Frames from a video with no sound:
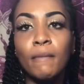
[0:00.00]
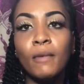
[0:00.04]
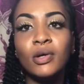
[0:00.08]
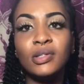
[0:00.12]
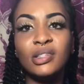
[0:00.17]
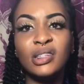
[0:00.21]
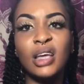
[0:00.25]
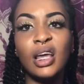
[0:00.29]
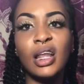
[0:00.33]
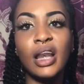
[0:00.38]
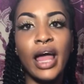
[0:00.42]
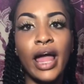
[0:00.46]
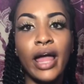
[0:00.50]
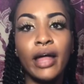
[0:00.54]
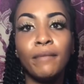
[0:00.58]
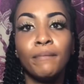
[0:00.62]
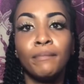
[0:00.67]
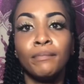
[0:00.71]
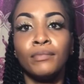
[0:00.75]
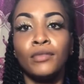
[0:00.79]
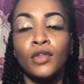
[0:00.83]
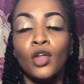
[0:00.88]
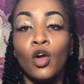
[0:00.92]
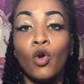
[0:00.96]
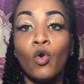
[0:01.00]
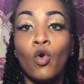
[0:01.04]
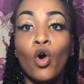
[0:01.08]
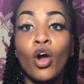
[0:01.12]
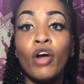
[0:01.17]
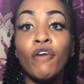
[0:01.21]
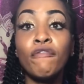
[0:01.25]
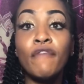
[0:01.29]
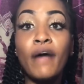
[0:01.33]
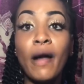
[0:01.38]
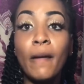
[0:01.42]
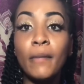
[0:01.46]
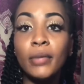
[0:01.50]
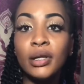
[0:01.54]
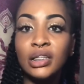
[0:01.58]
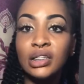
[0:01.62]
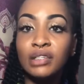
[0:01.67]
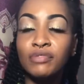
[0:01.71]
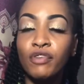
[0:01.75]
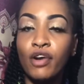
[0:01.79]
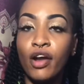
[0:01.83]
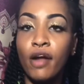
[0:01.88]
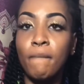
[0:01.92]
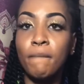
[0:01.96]
about say like our family is
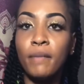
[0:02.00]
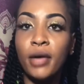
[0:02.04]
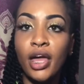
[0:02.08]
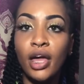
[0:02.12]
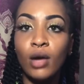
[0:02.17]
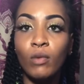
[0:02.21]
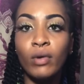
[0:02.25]
very big.